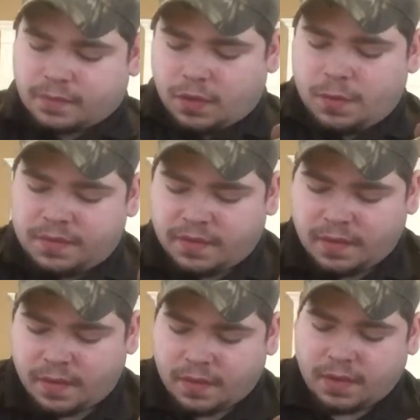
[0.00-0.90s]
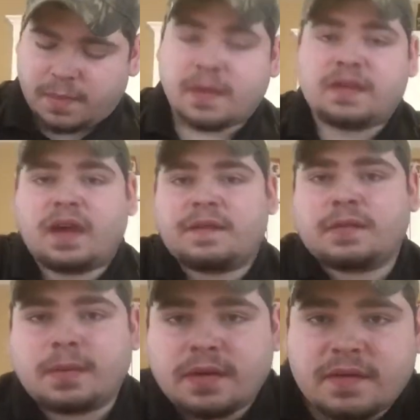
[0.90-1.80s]
Oops, I missed half
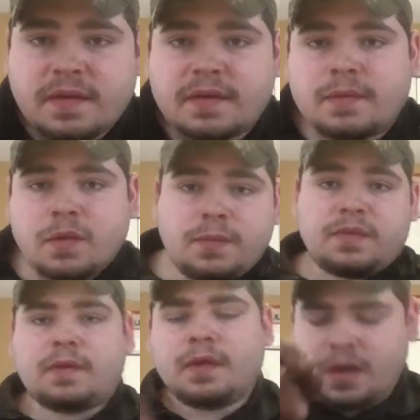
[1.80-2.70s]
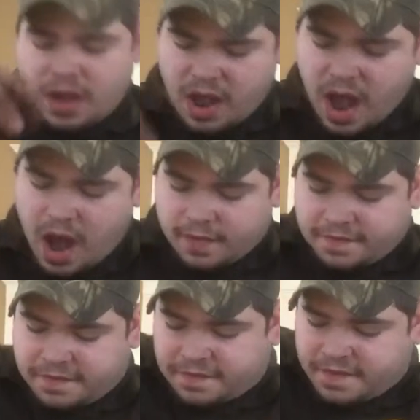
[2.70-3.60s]
the mud jug. Whoops. Ah,
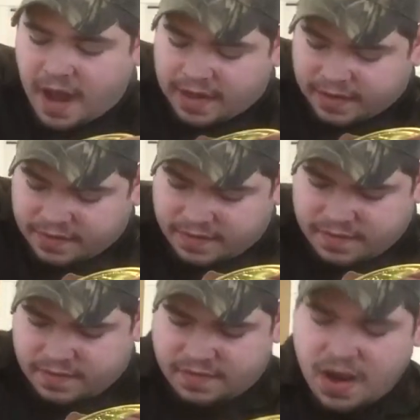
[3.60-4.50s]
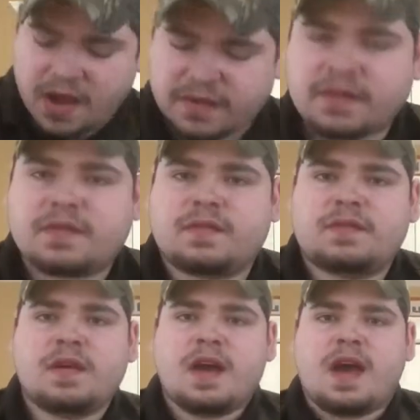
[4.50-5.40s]
fuck. Jesus.
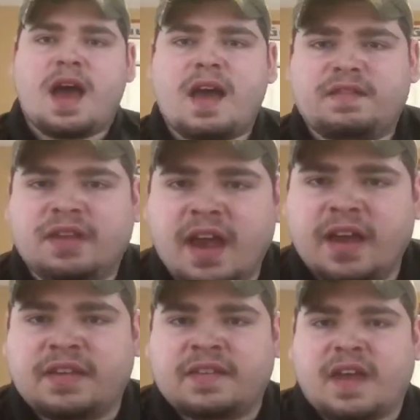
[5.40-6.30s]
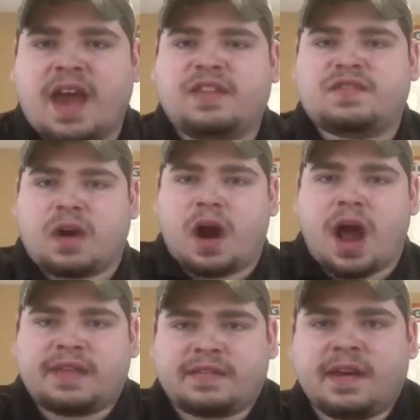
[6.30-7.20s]
Uh, Jesus H.
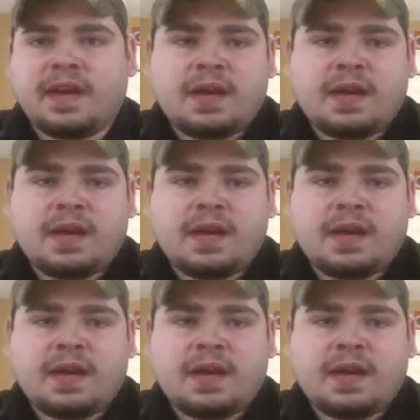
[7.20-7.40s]
Christ.